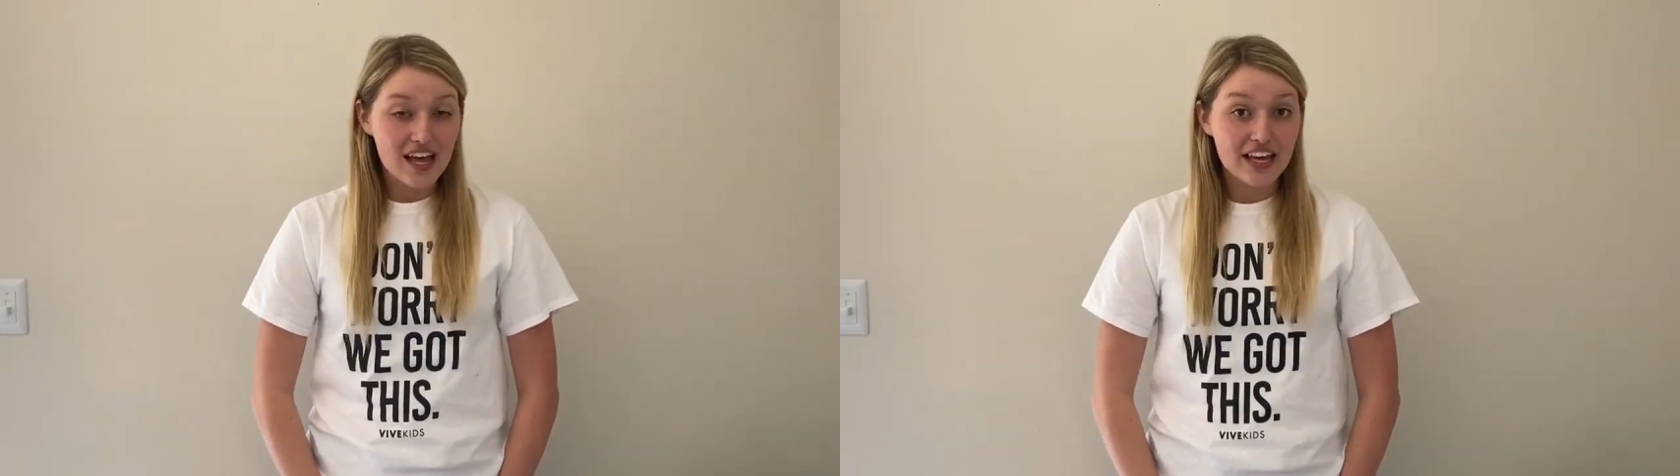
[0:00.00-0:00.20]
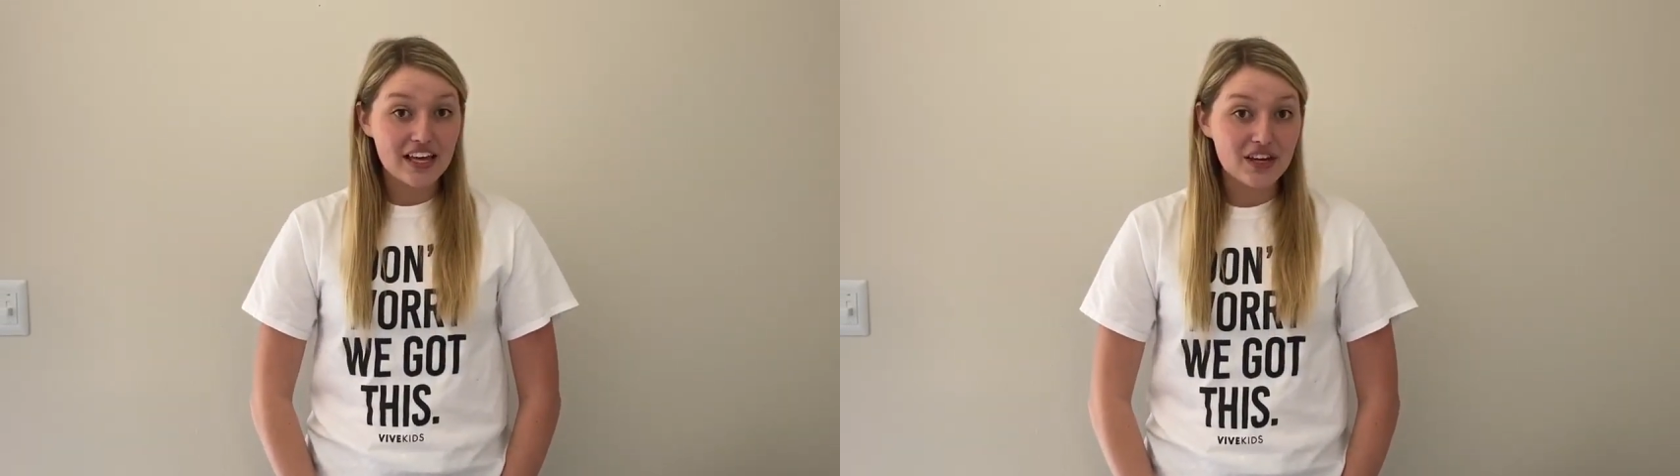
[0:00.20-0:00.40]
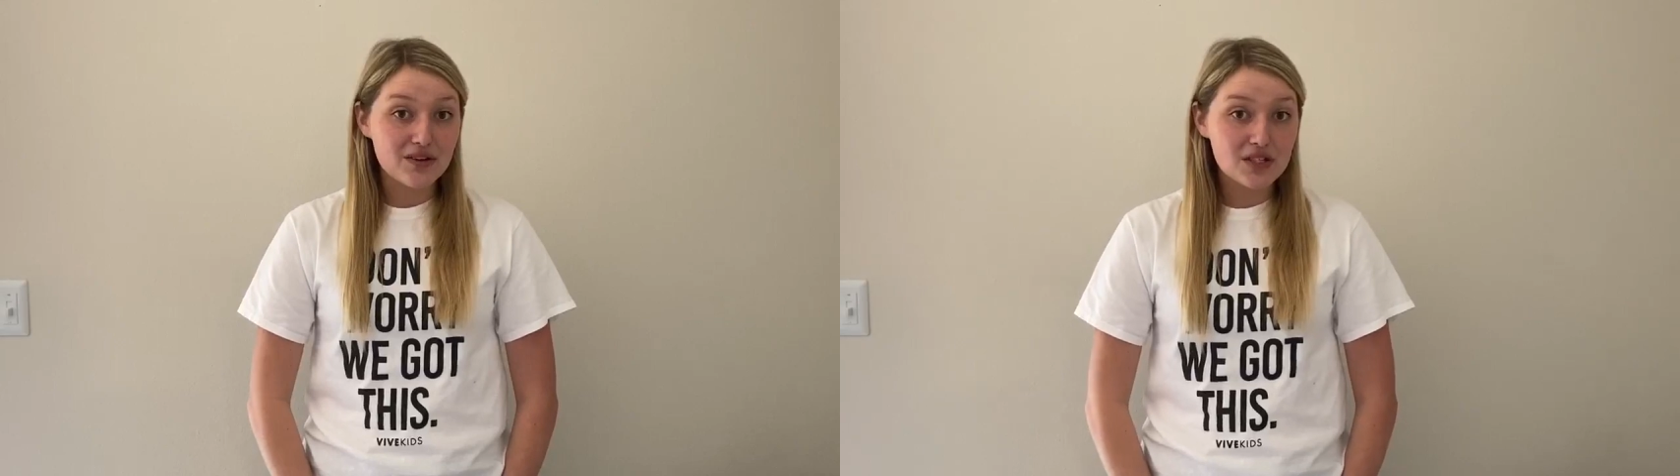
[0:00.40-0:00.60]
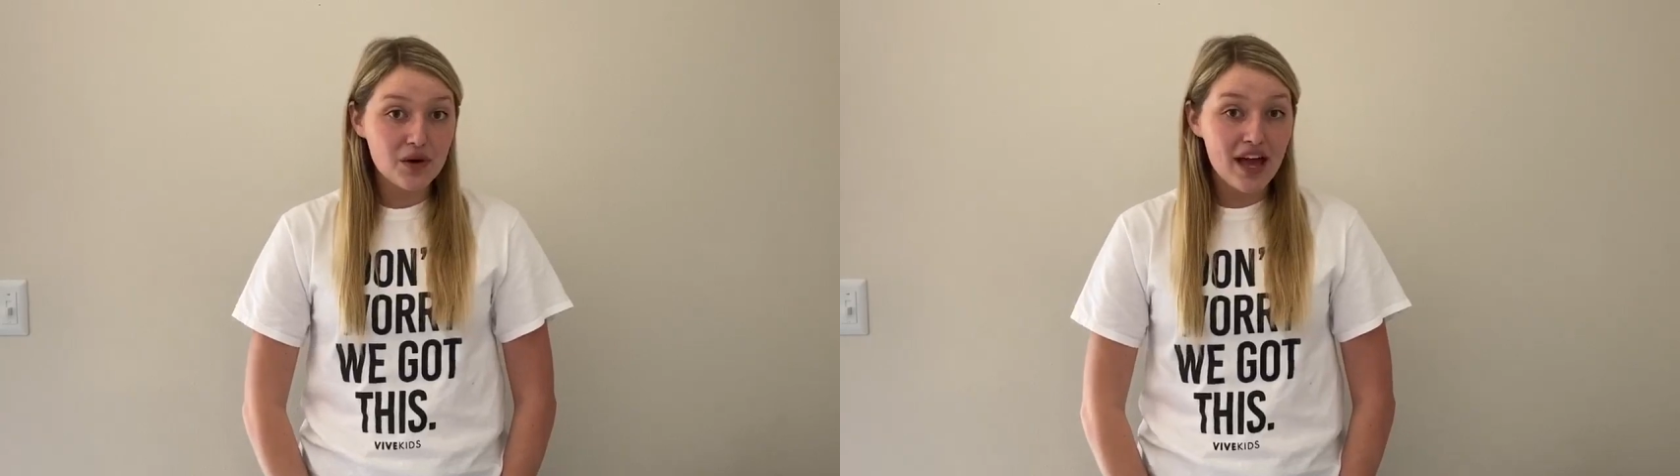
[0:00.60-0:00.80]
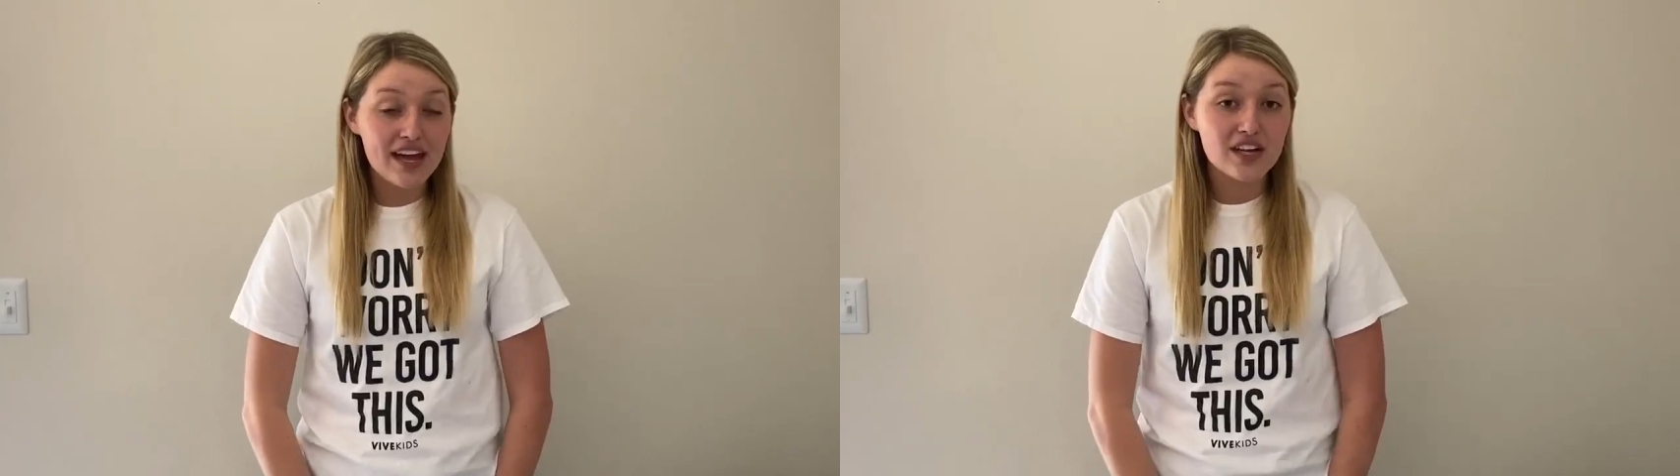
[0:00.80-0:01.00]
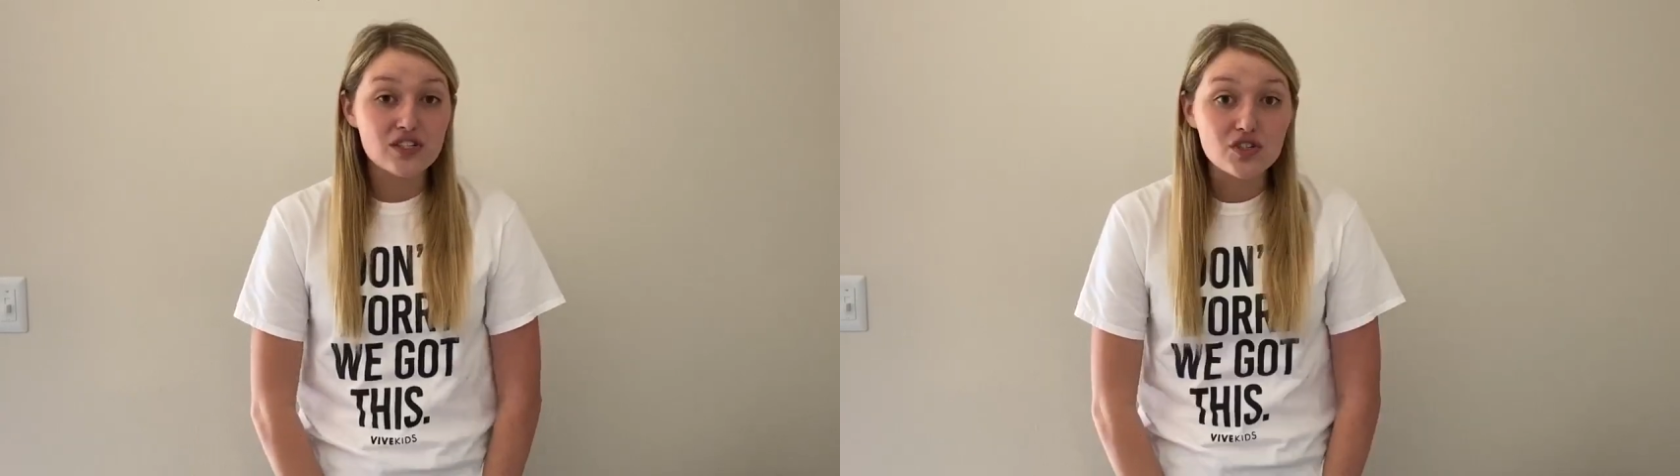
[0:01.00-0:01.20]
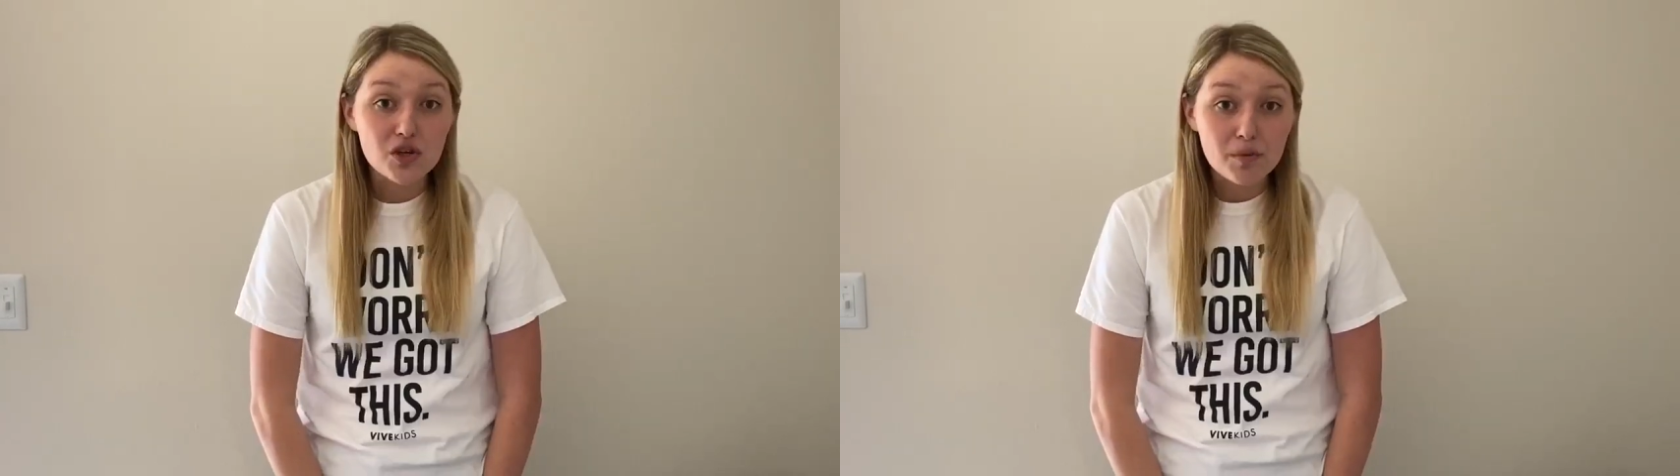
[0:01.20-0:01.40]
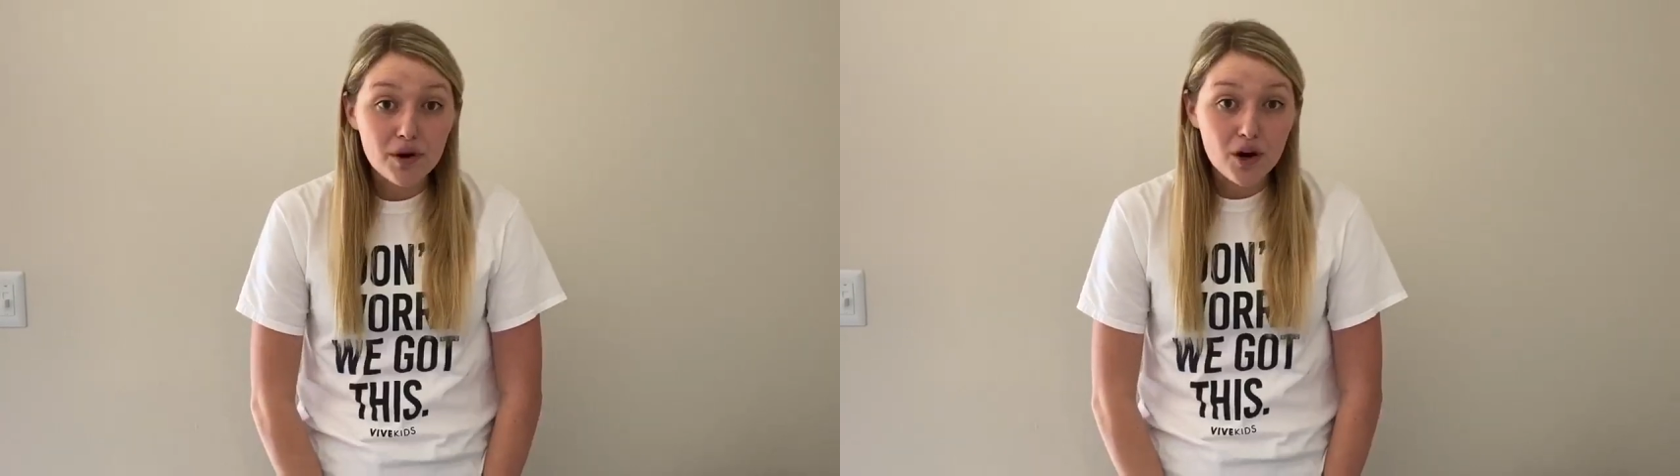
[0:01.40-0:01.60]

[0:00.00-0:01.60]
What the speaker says: Can you do it in a super